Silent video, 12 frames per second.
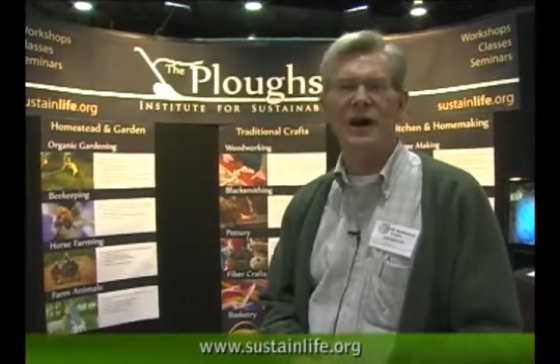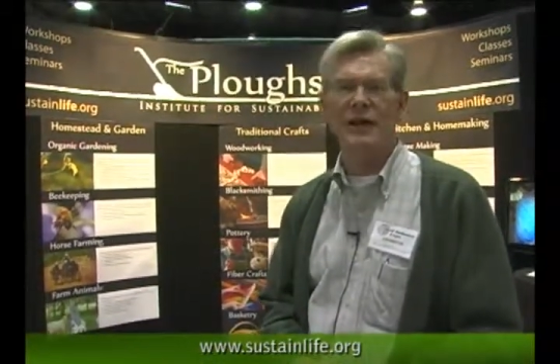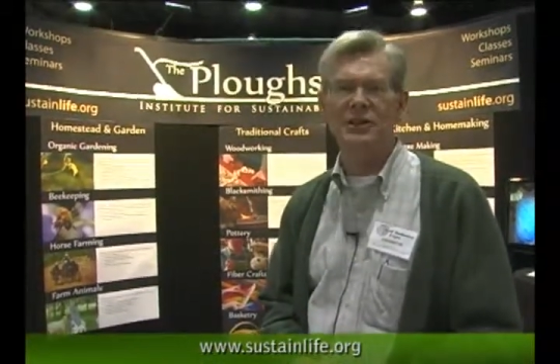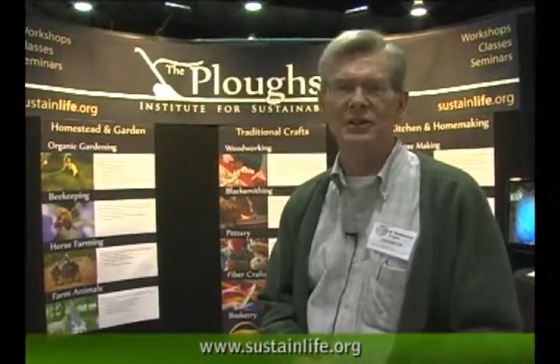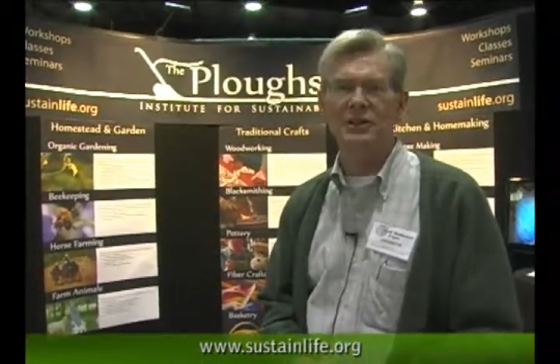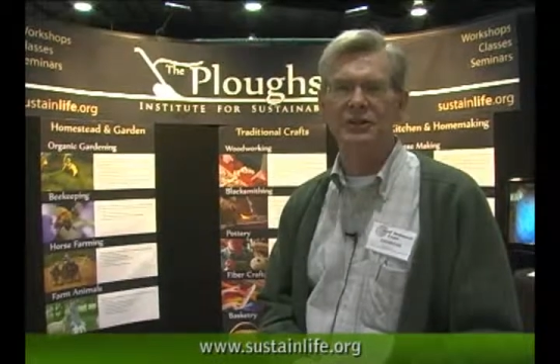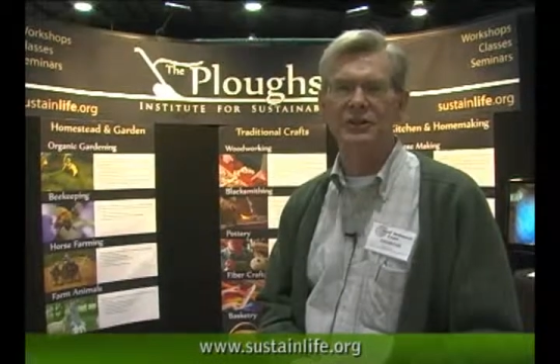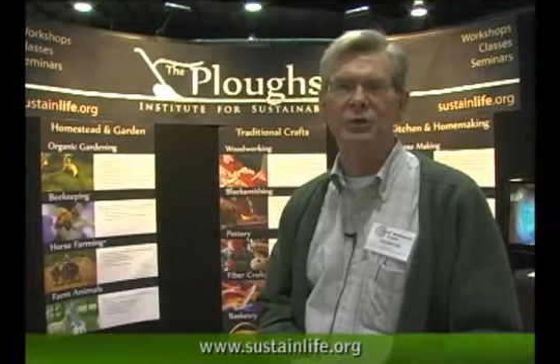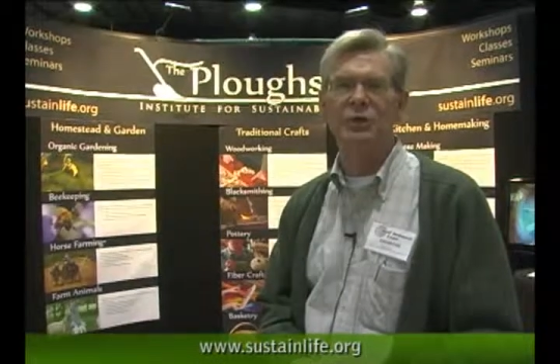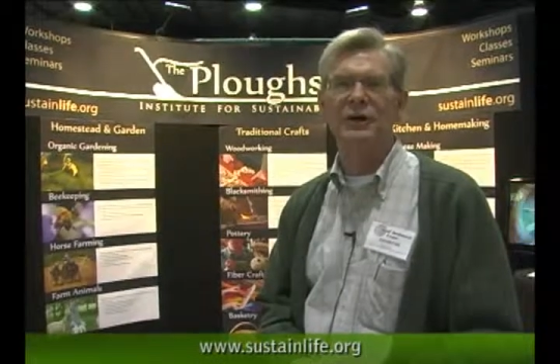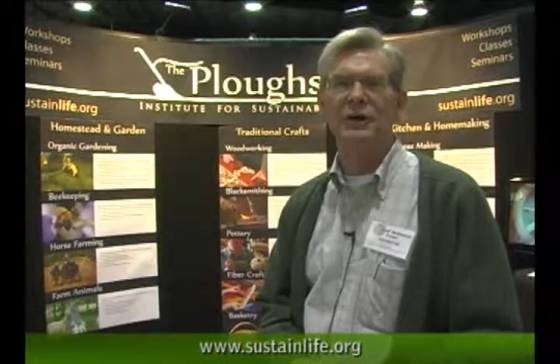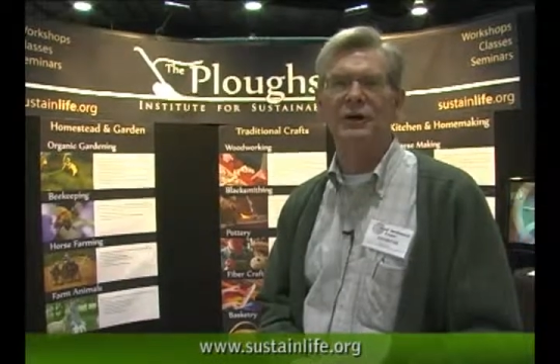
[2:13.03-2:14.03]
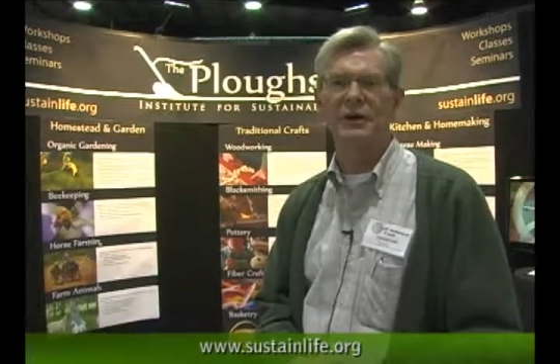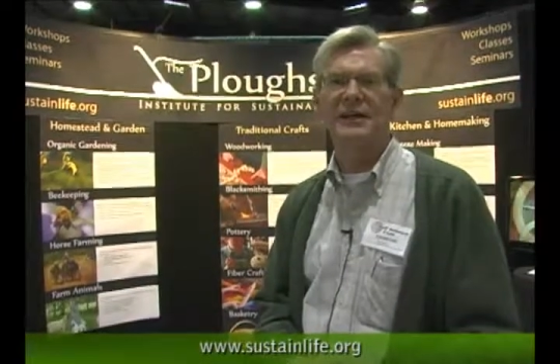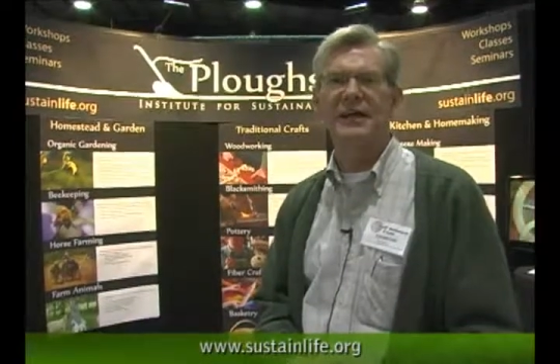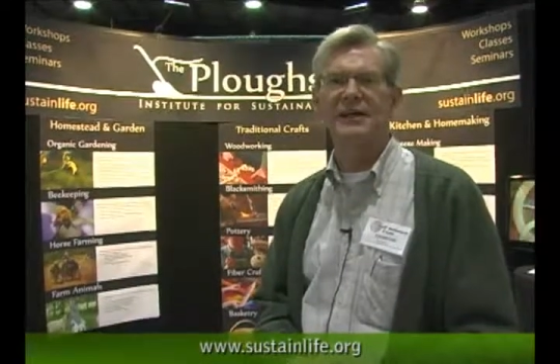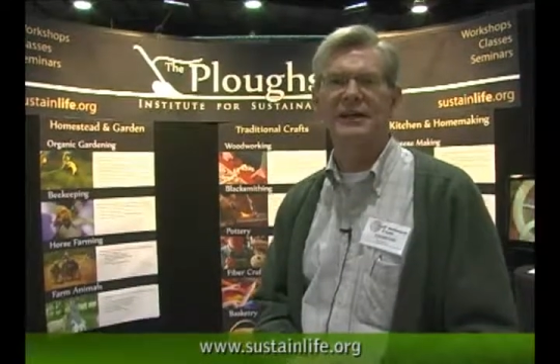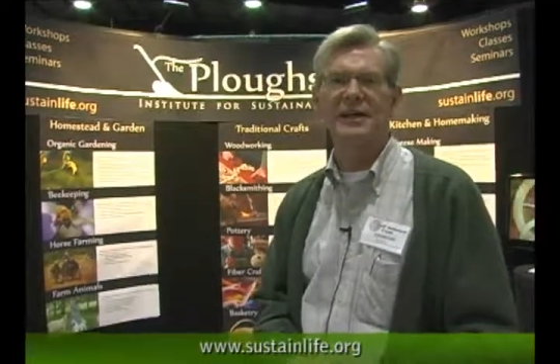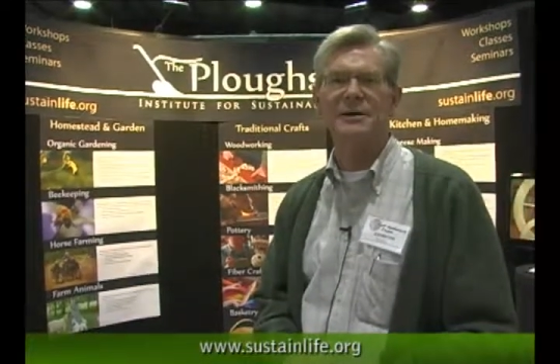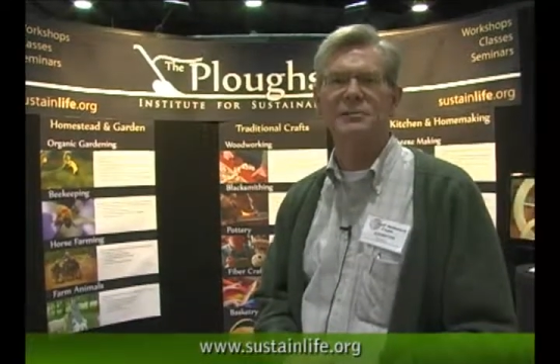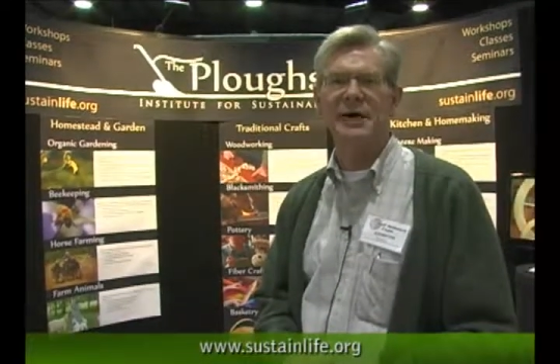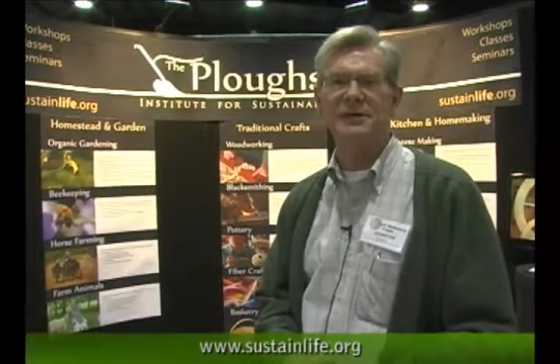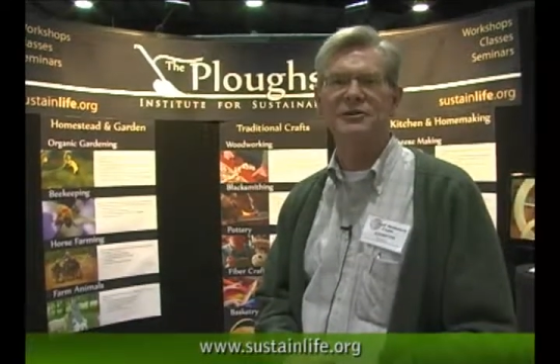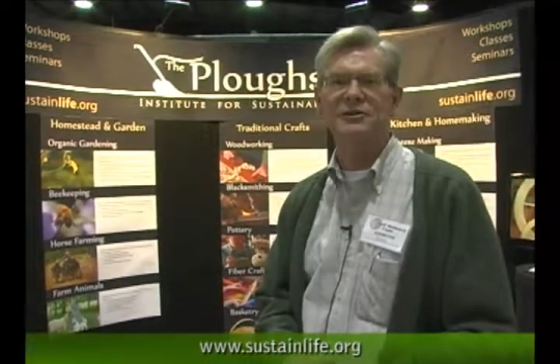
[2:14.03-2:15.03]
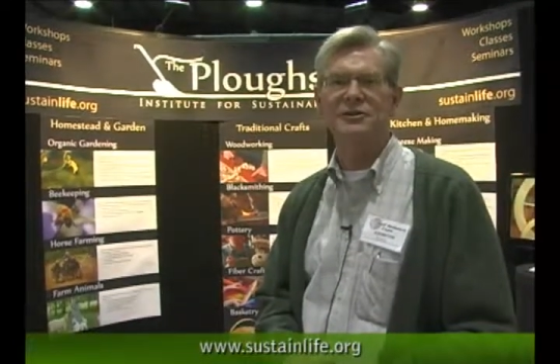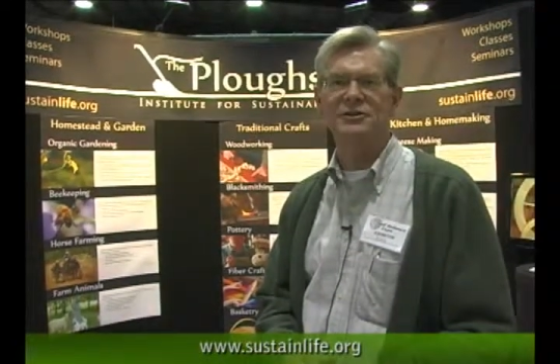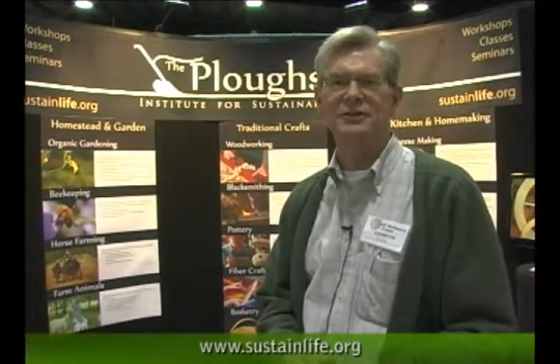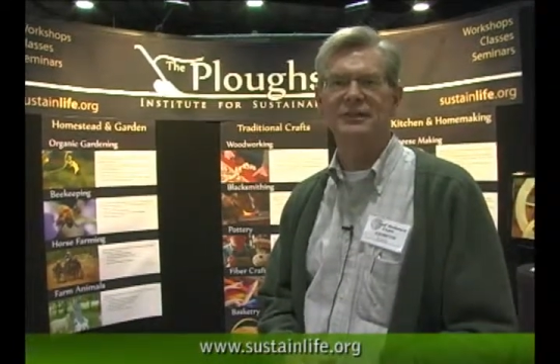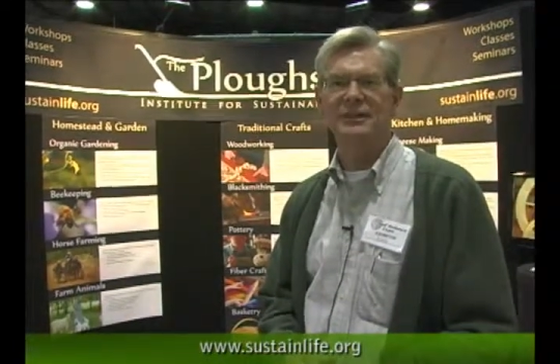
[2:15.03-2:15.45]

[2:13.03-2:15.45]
actually doing on a day-to-day basis.